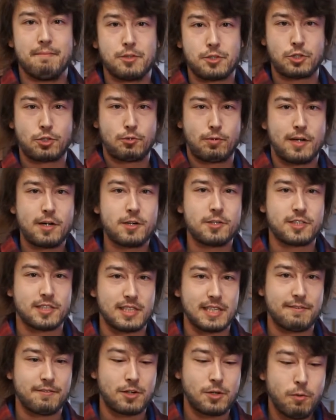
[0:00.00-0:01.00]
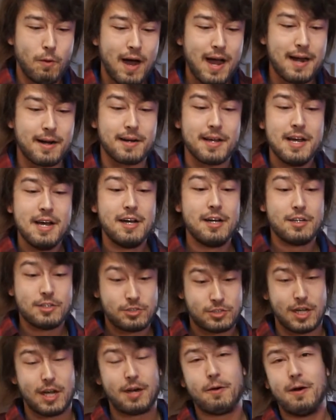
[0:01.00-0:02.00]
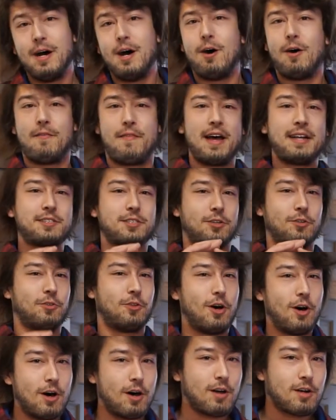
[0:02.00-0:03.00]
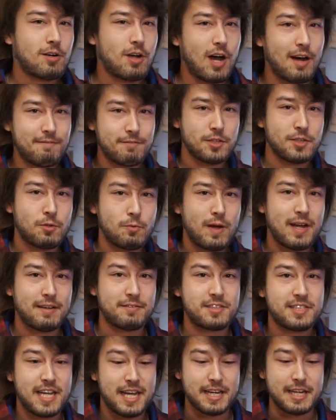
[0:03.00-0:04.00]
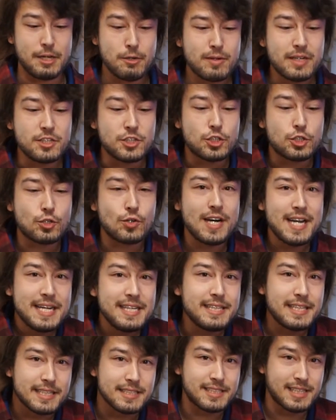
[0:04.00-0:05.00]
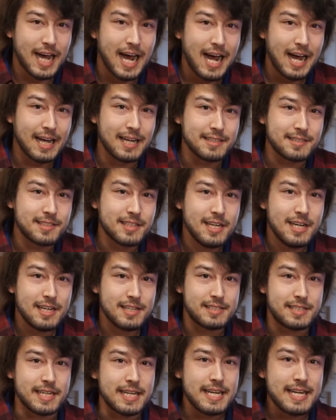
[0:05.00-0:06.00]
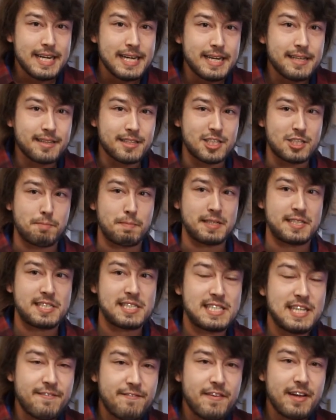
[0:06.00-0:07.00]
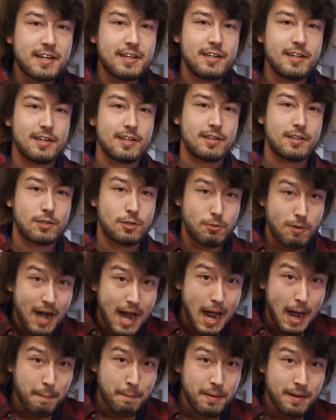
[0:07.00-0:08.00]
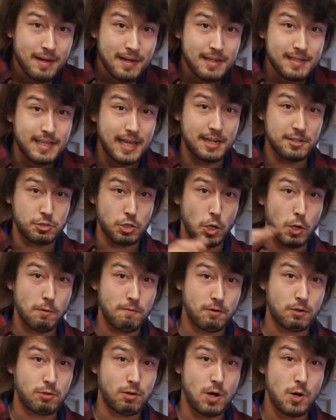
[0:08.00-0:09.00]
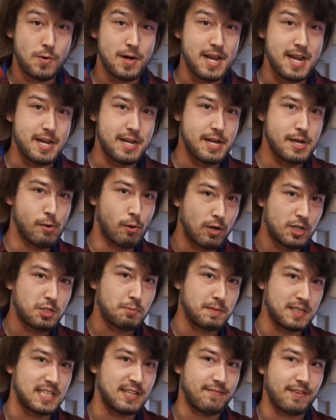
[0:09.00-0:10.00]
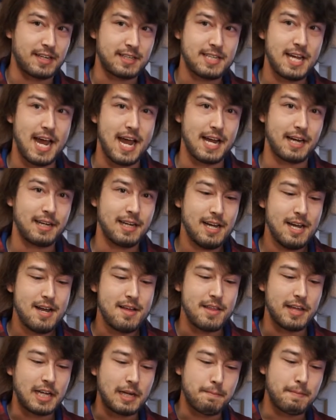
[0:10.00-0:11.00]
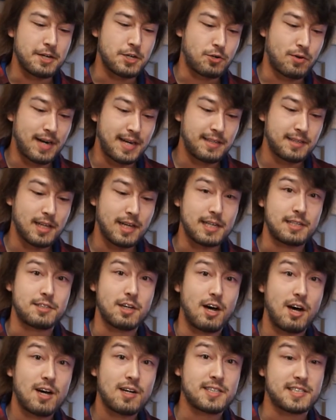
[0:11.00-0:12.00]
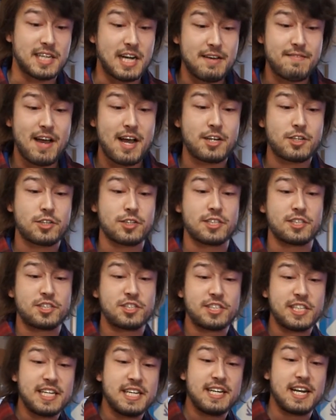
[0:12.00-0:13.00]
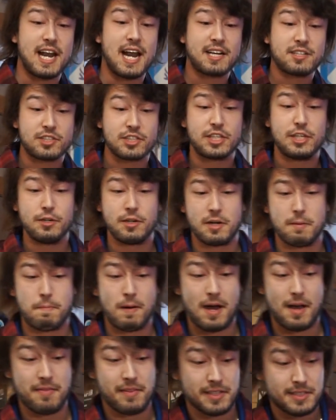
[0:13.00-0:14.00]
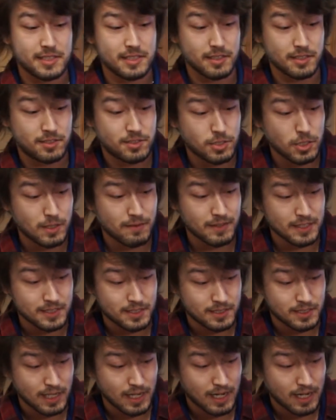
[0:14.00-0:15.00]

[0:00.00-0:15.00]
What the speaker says: those critters that they require. So that's a long, convoluted way of saying you can train these guys to eat the specific crap that has overgrown in your specific tank. They can be trained like dogs, and I've actually seen and executed upon this in the service